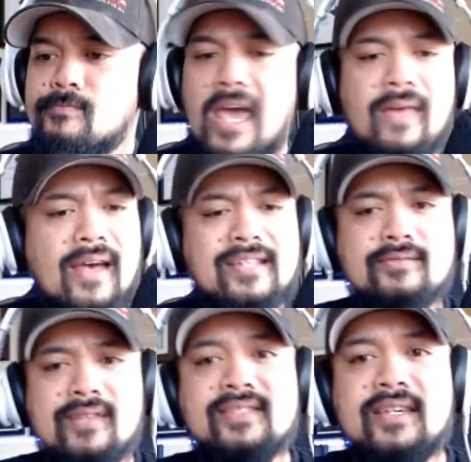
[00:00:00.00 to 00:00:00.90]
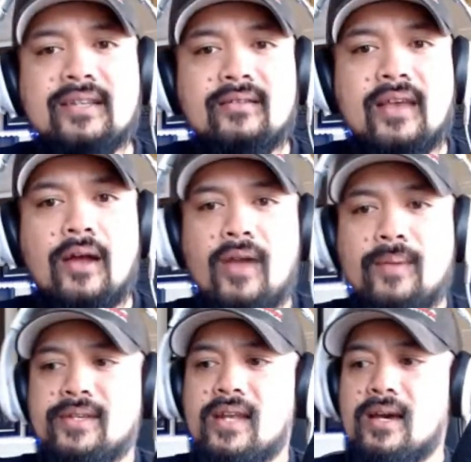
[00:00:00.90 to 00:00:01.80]
that's it. That wraps
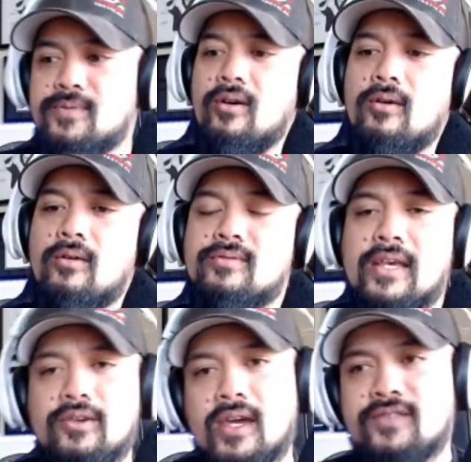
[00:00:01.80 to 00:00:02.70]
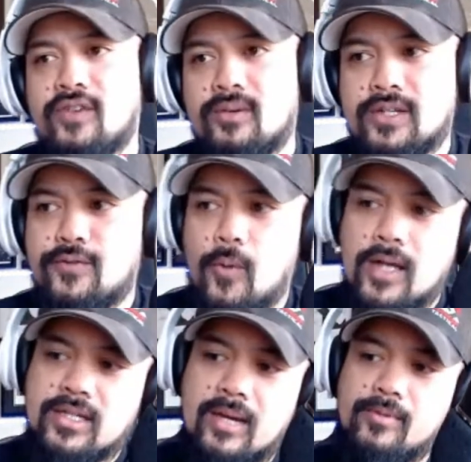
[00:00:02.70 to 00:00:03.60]
it up. So thank you guys very much for
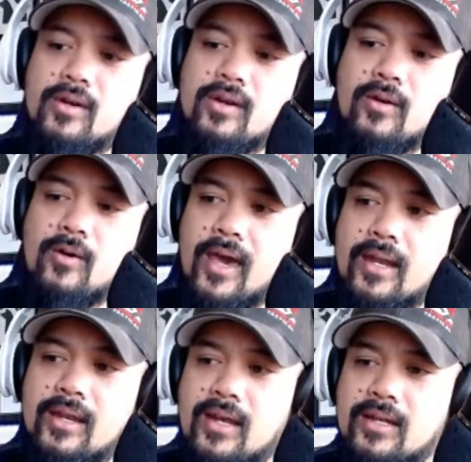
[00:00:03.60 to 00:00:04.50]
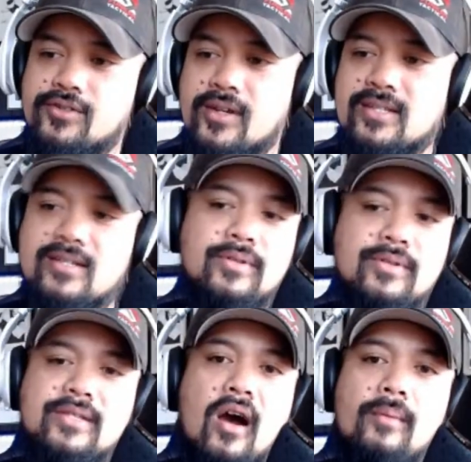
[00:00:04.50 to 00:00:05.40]
watching. I'm going to go ahead and address some of these
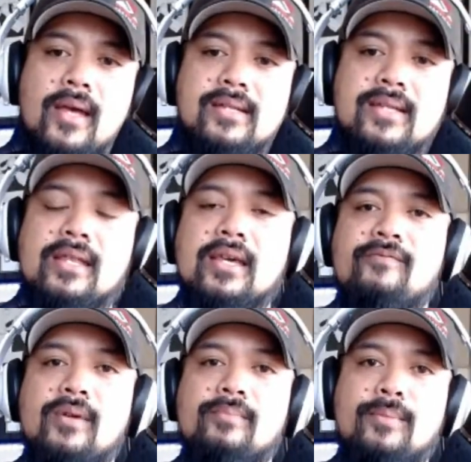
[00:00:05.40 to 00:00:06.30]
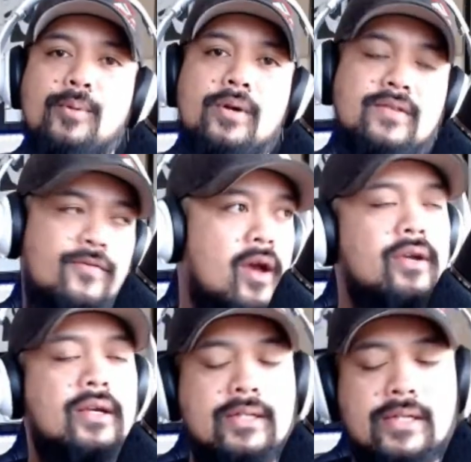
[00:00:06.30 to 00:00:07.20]
comments. I think I've made my points very
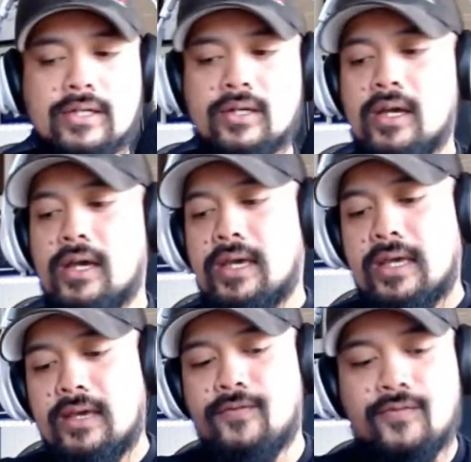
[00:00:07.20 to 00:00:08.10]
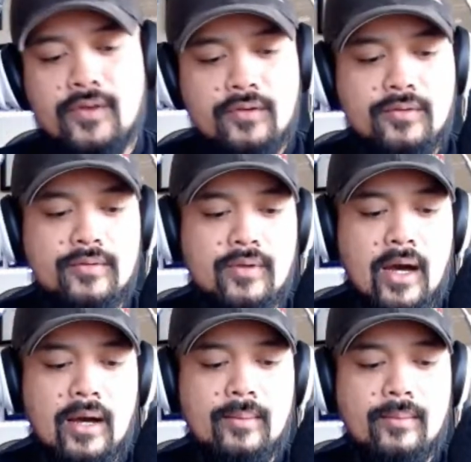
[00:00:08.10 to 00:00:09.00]
clear. If you
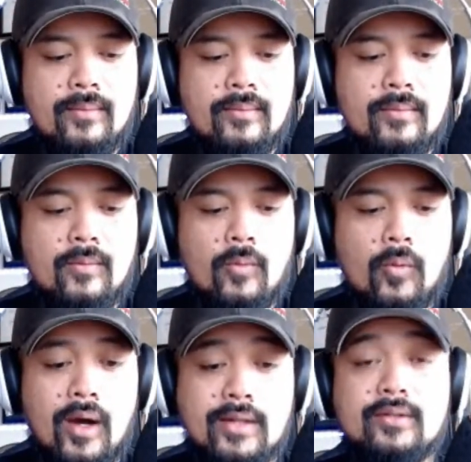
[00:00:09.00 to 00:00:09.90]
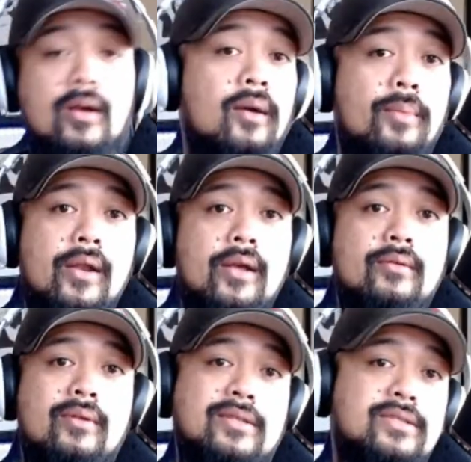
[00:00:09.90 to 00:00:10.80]
want to talk about it,
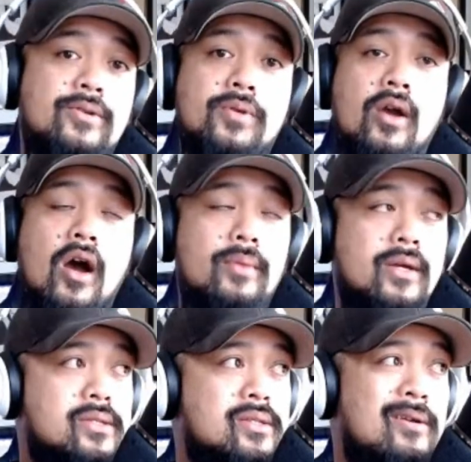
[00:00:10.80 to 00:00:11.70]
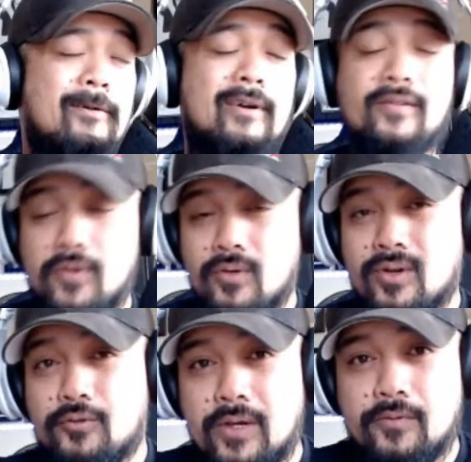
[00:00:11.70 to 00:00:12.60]
I'll see you in the comments. If you
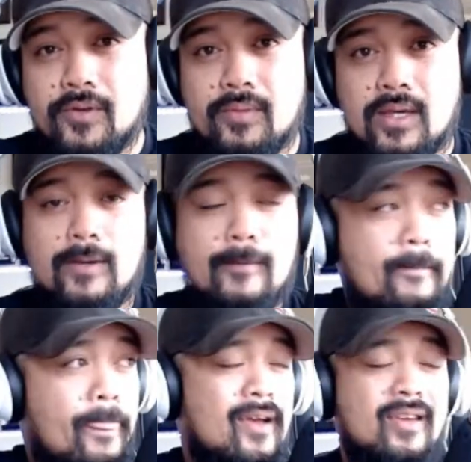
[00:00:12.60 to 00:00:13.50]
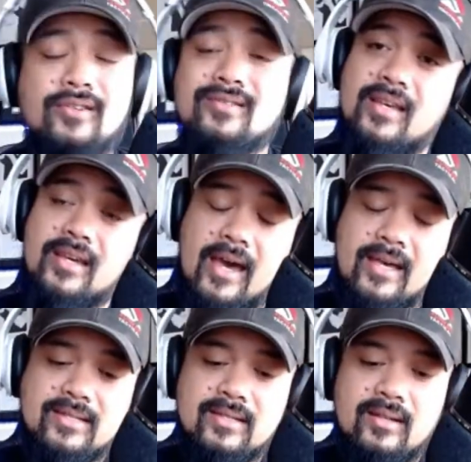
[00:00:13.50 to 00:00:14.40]
agree with me, here's the thing, guys.